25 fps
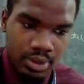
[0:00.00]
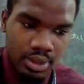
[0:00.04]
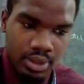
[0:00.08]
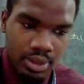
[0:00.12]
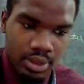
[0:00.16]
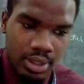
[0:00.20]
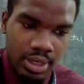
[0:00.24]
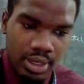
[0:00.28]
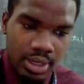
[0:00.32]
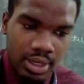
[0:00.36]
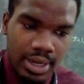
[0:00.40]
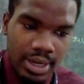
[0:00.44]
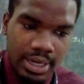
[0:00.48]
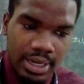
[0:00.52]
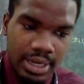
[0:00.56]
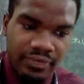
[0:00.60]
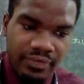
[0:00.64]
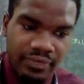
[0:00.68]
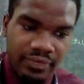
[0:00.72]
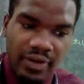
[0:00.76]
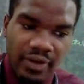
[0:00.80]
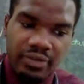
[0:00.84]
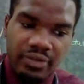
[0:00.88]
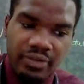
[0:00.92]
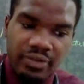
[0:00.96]
95
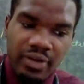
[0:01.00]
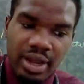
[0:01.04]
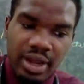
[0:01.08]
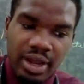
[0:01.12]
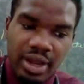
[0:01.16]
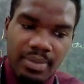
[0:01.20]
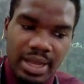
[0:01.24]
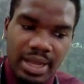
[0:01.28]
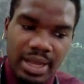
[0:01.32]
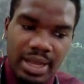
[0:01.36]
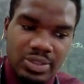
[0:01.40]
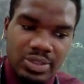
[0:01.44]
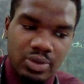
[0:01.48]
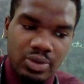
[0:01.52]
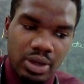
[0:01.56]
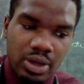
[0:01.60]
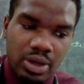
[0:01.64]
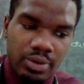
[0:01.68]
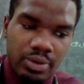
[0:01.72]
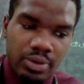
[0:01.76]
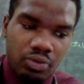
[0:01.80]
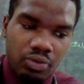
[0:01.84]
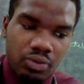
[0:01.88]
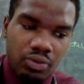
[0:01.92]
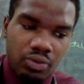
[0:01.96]
divided by square root
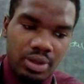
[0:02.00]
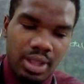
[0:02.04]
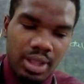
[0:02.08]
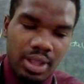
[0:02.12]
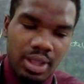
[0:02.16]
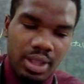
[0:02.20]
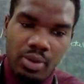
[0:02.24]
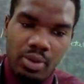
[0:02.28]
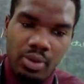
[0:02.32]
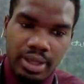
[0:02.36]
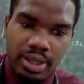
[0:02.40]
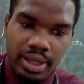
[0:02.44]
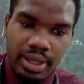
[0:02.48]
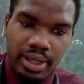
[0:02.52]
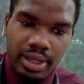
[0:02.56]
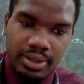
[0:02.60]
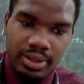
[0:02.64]
3. Tell me what you get.